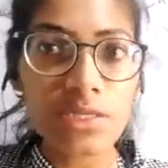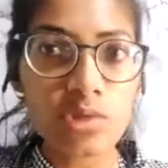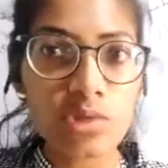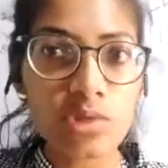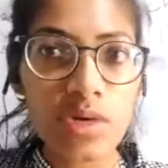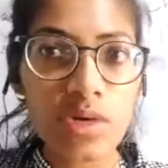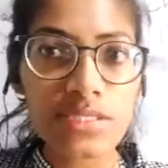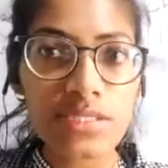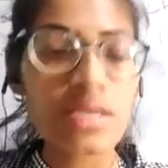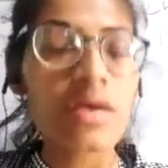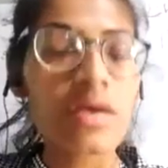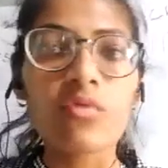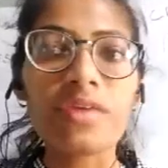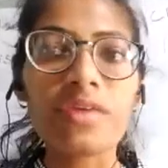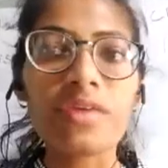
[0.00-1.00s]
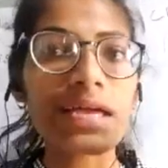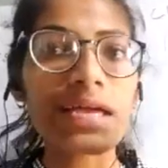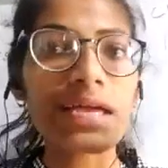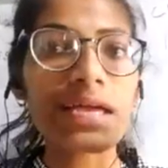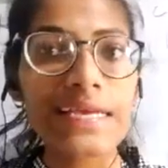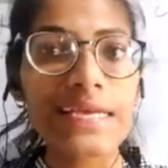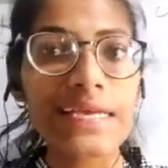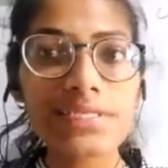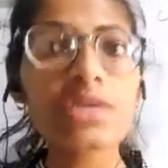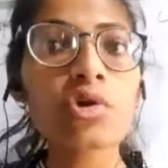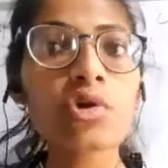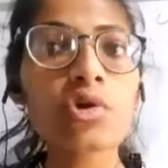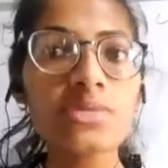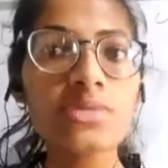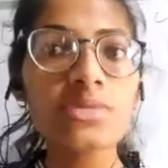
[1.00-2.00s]
to us. We can easily
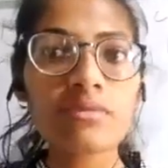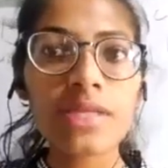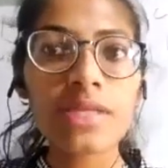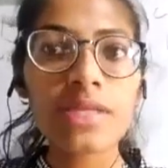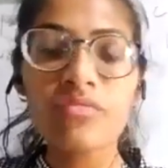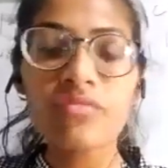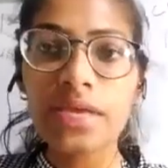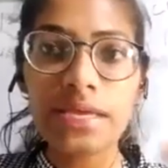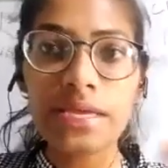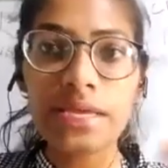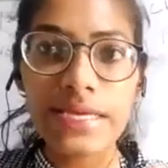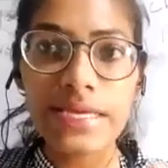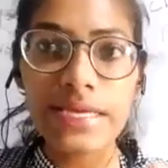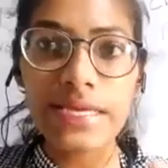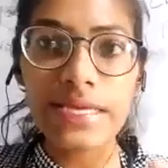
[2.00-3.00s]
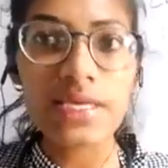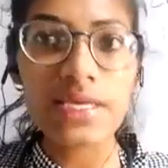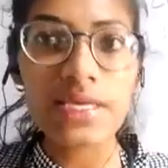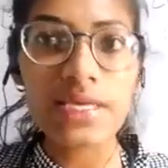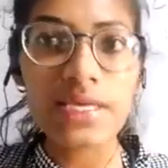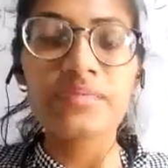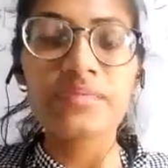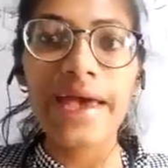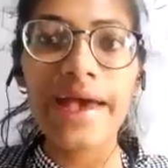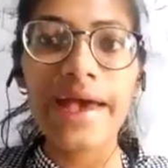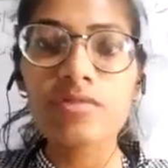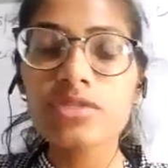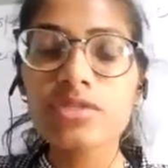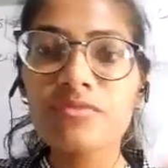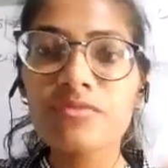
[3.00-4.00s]
observe them. We can easily have
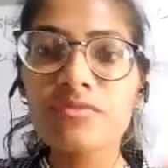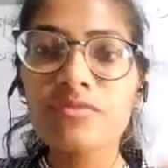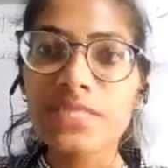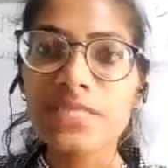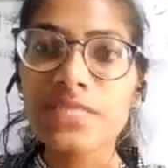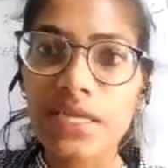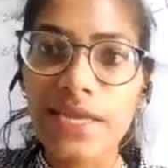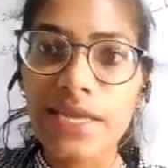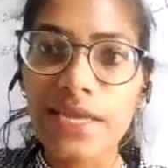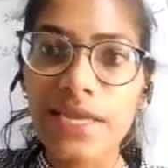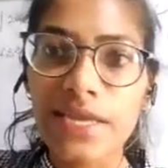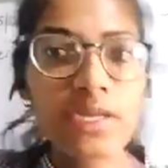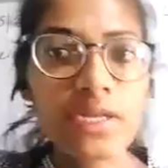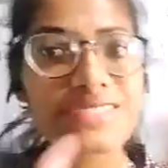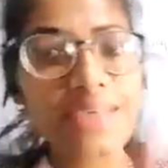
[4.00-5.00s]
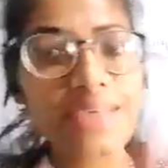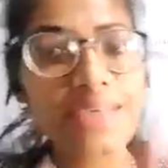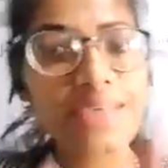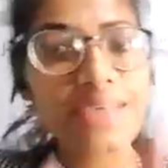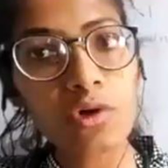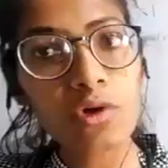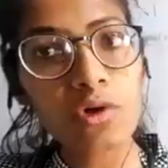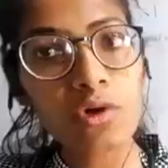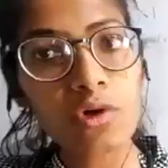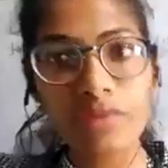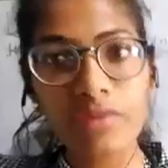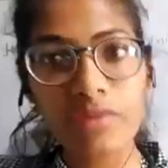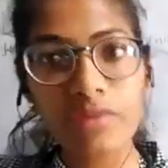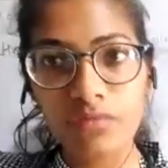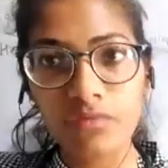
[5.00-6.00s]
some physical as well as chemical
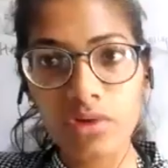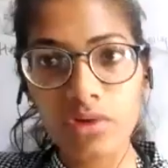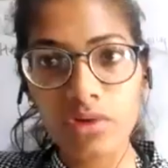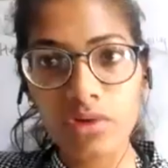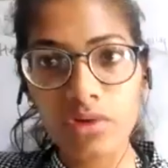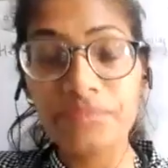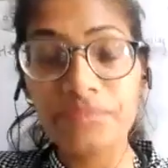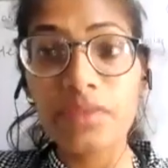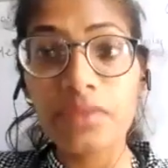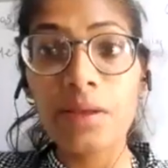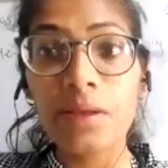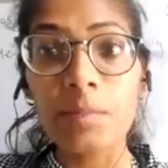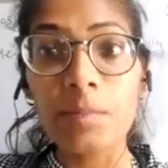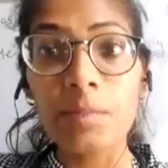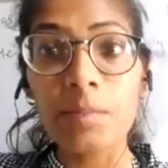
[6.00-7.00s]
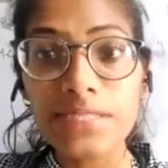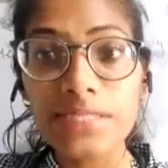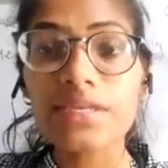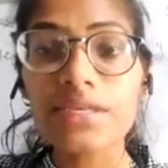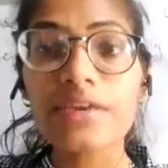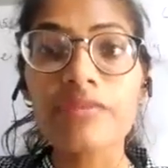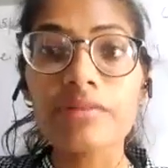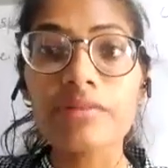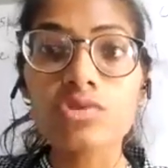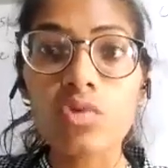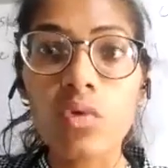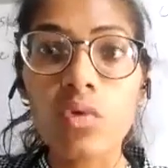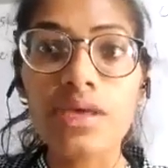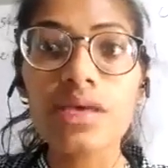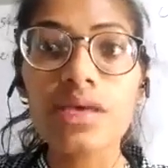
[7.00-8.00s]
observation for them. But if I'm
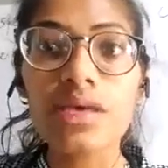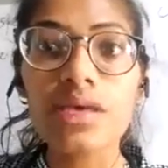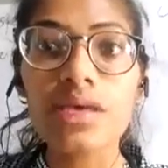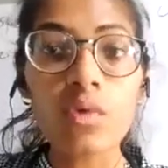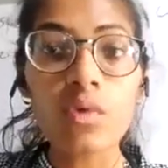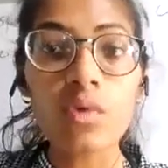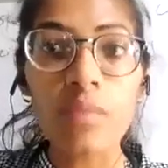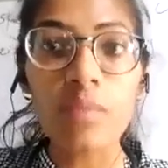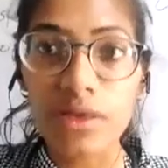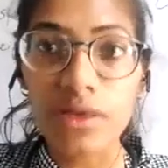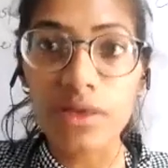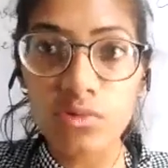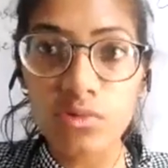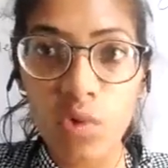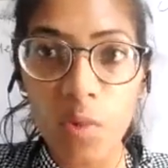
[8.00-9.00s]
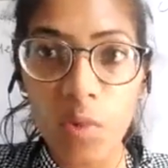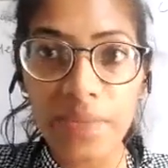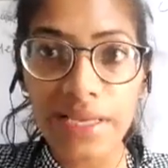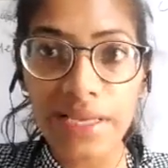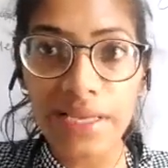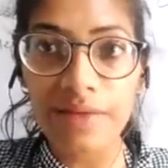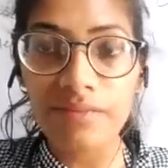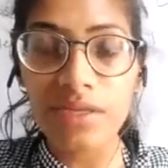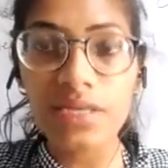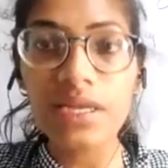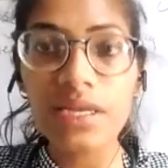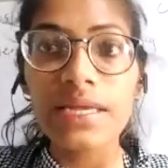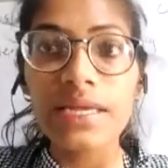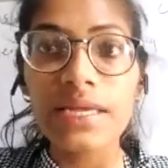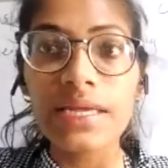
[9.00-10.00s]
talking about microscopic level,
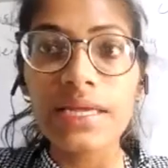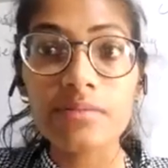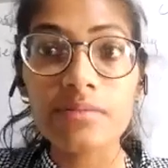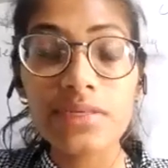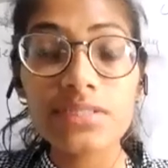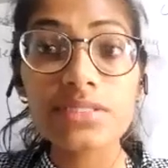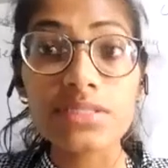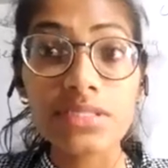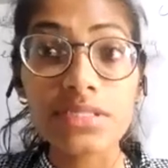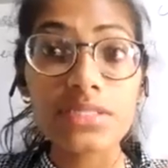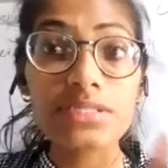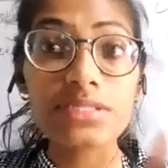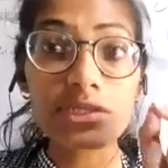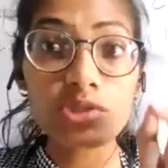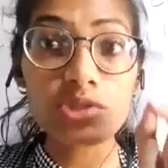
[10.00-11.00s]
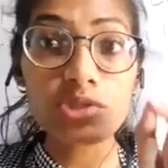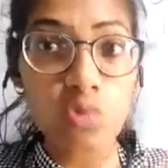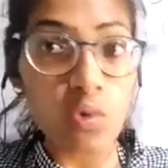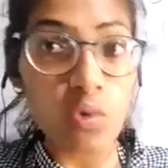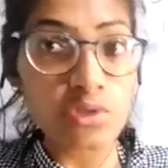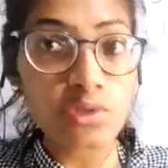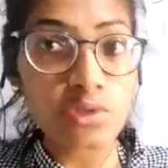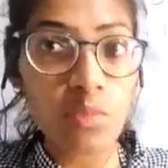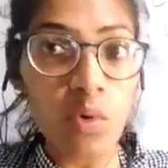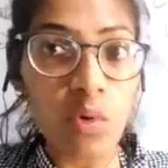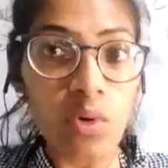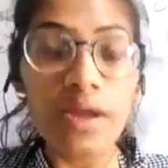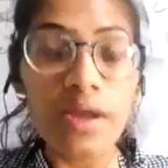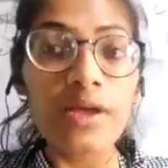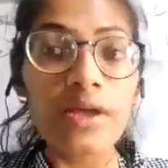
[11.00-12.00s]
that means these are so small,
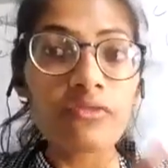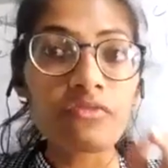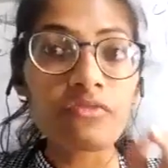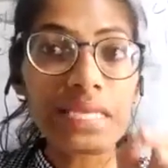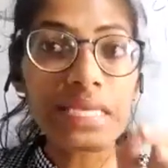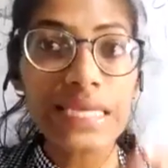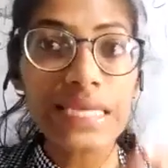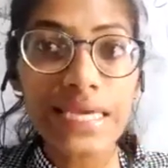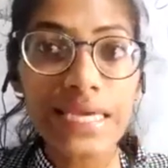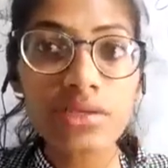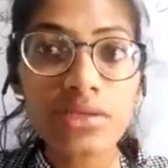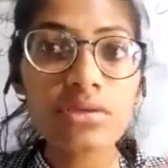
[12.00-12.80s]
we need